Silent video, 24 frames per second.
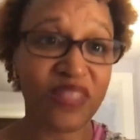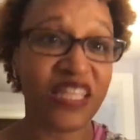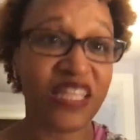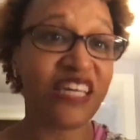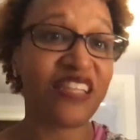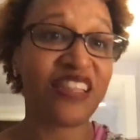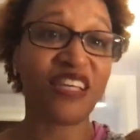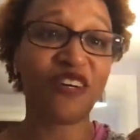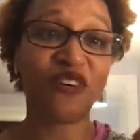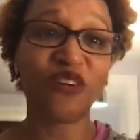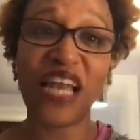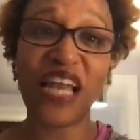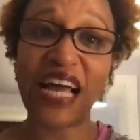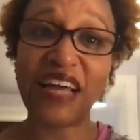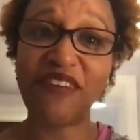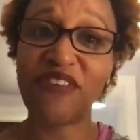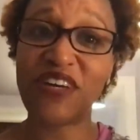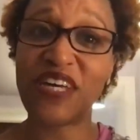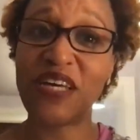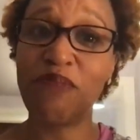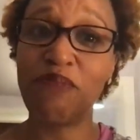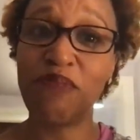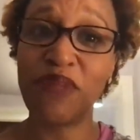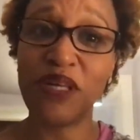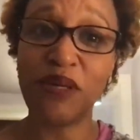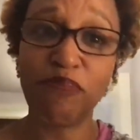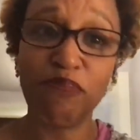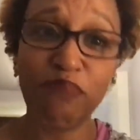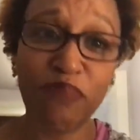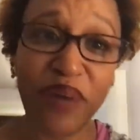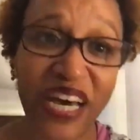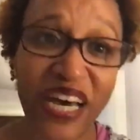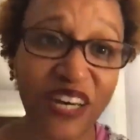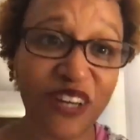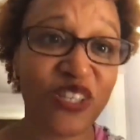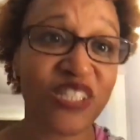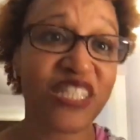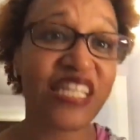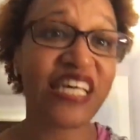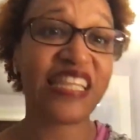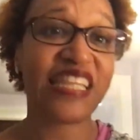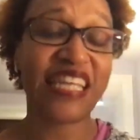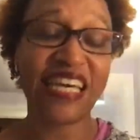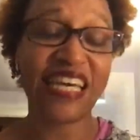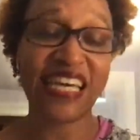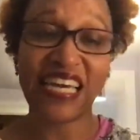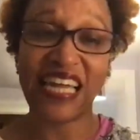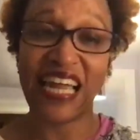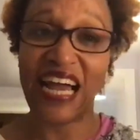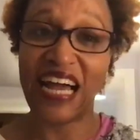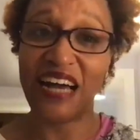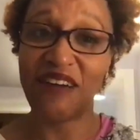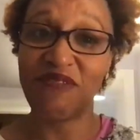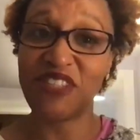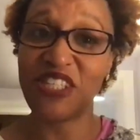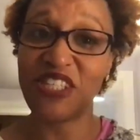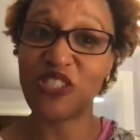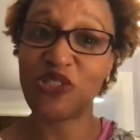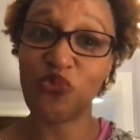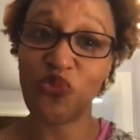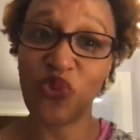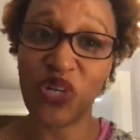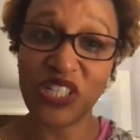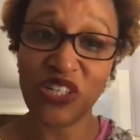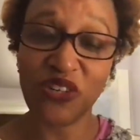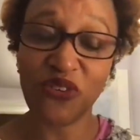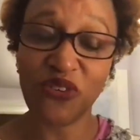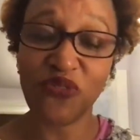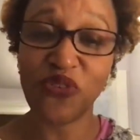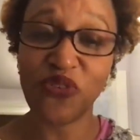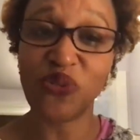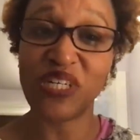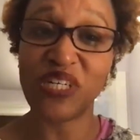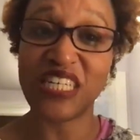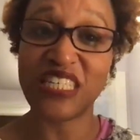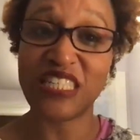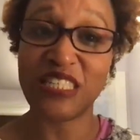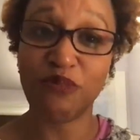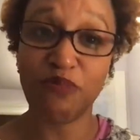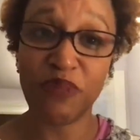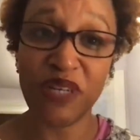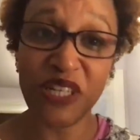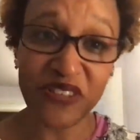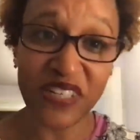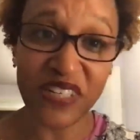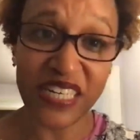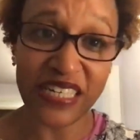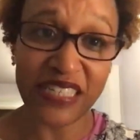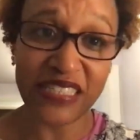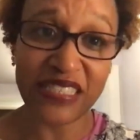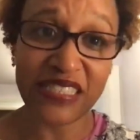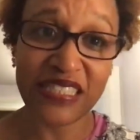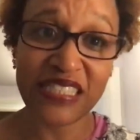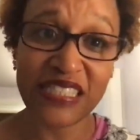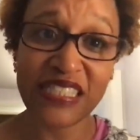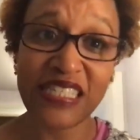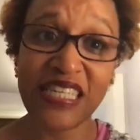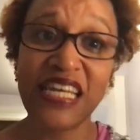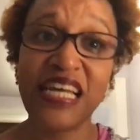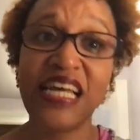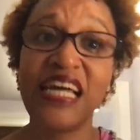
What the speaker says: that their life can be better, that they can have this wonderful experience,